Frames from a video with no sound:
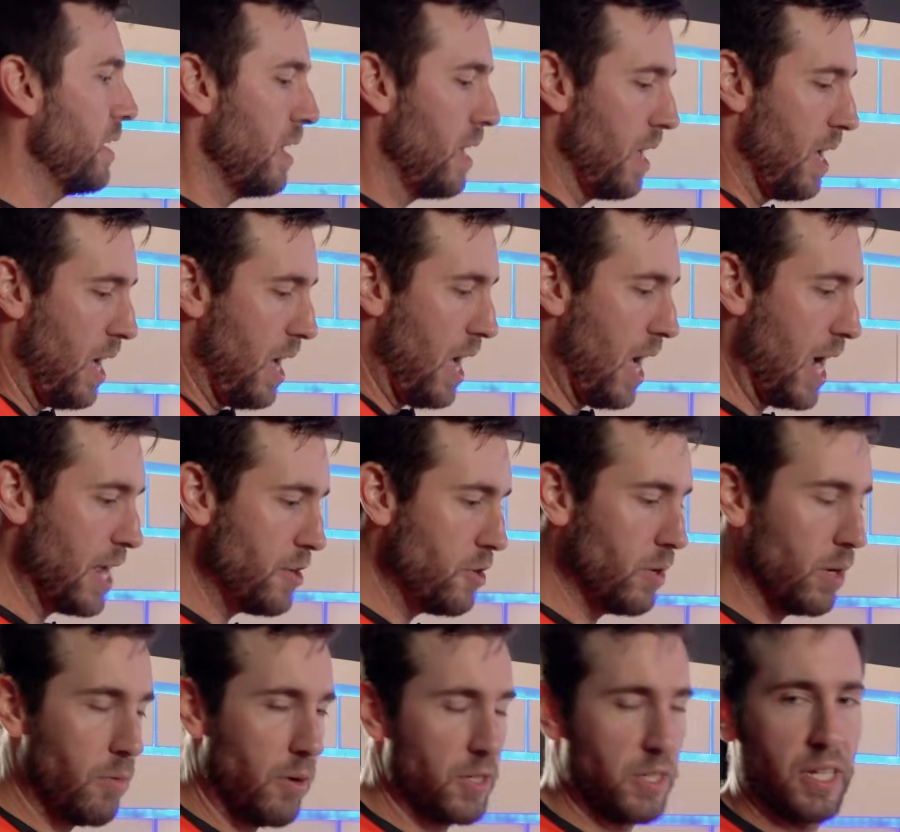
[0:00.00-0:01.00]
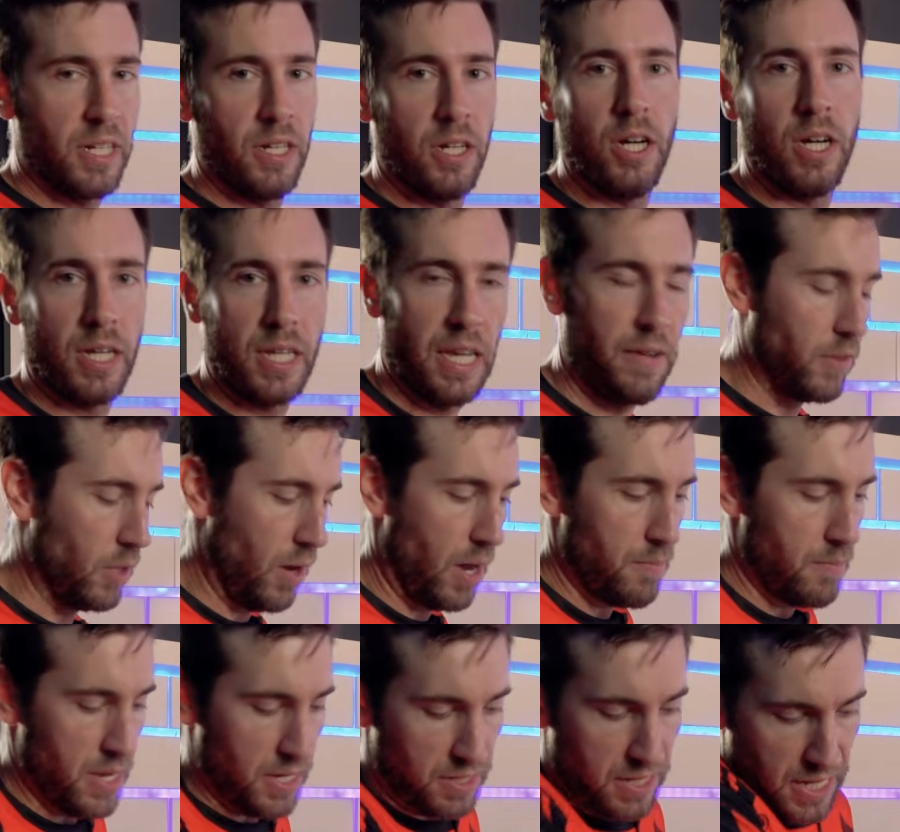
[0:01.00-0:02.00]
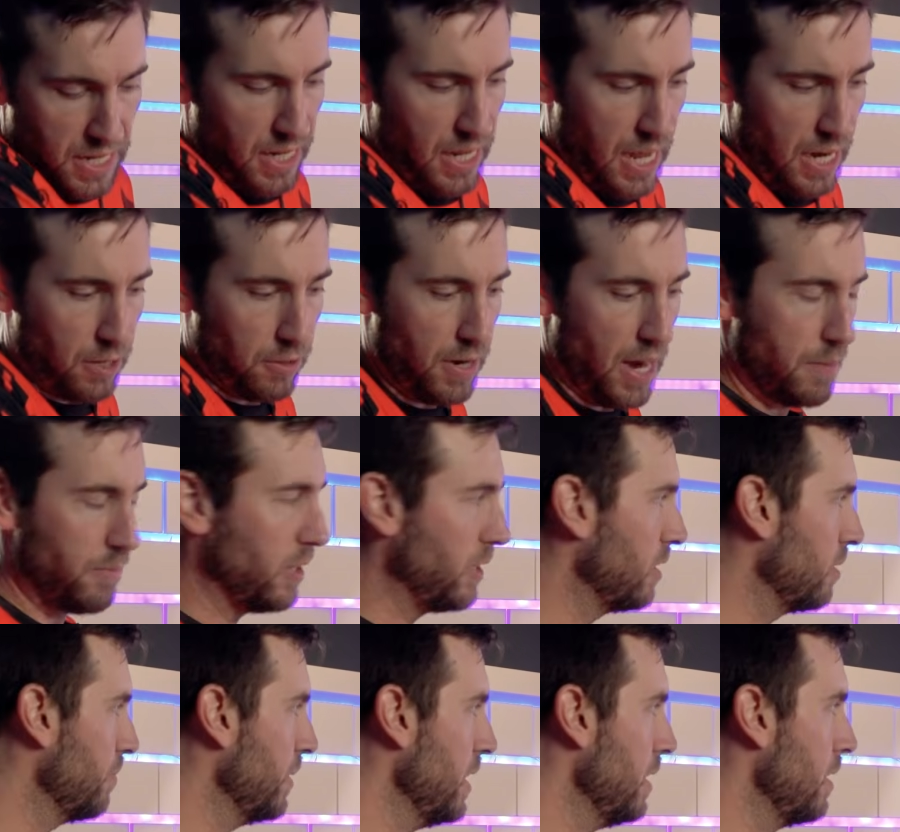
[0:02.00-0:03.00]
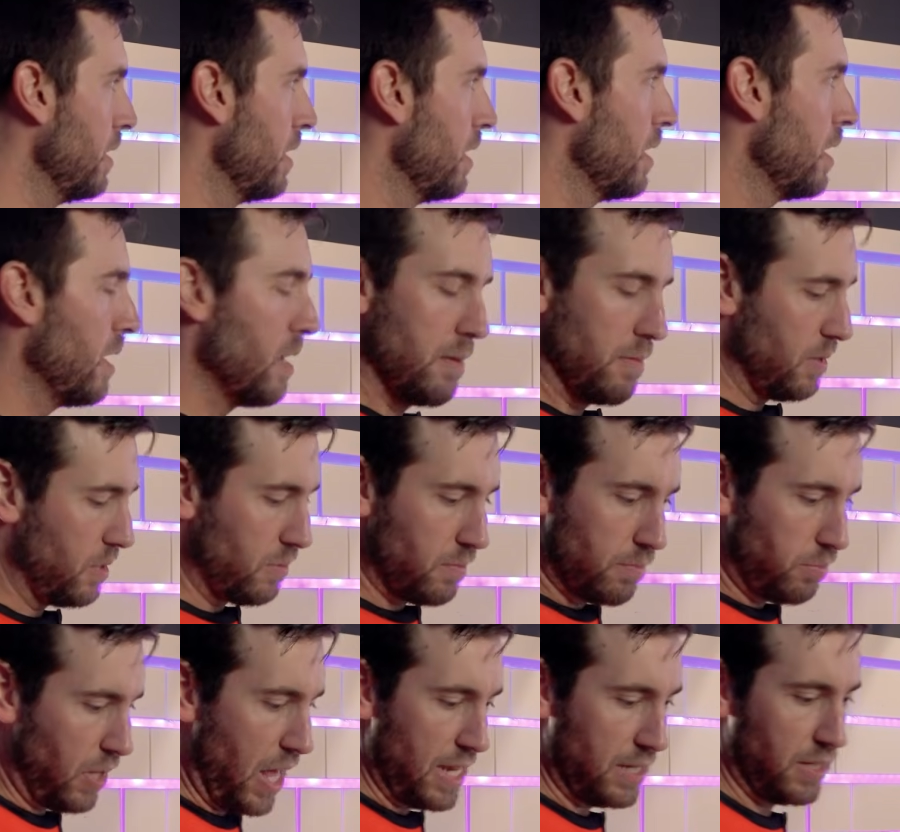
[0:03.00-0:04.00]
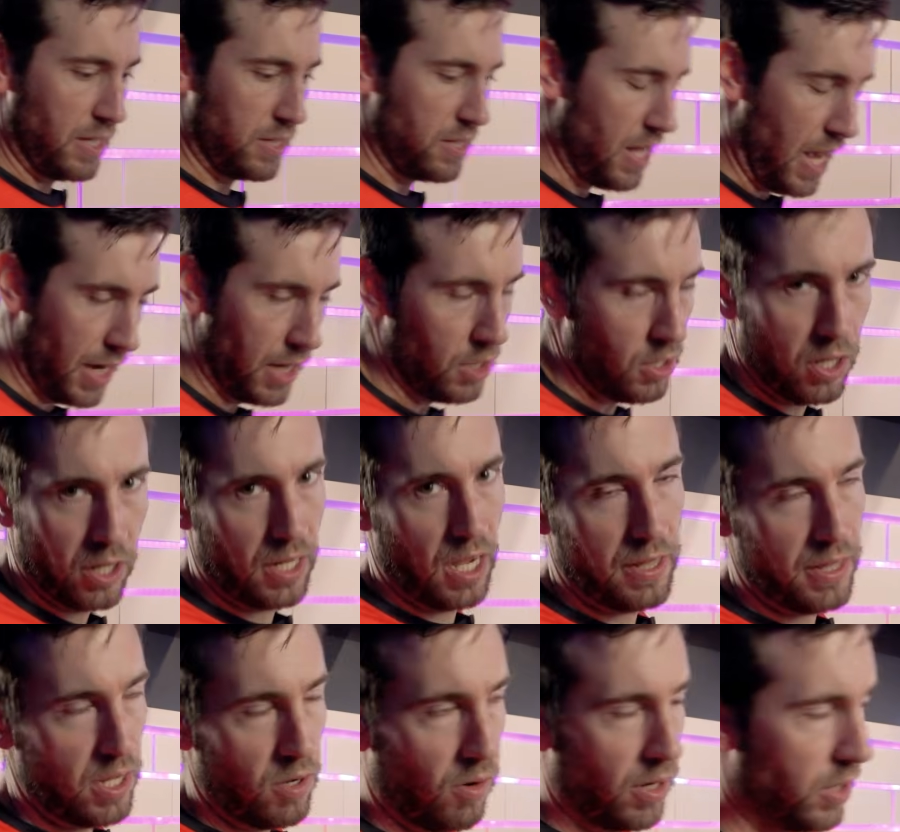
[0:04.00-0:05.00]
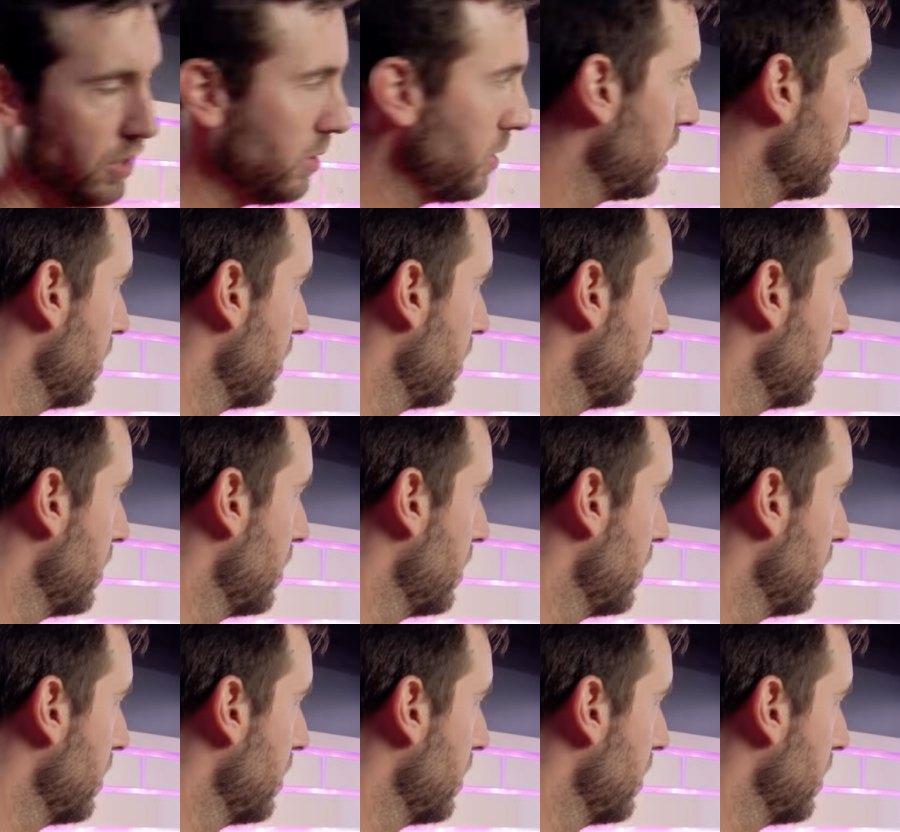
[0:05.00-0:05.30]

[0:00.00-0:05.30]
I knew it wasn't going to hook. Even though I missed it and kind of grabbed a little bit, plastic's not going to hook on the oil.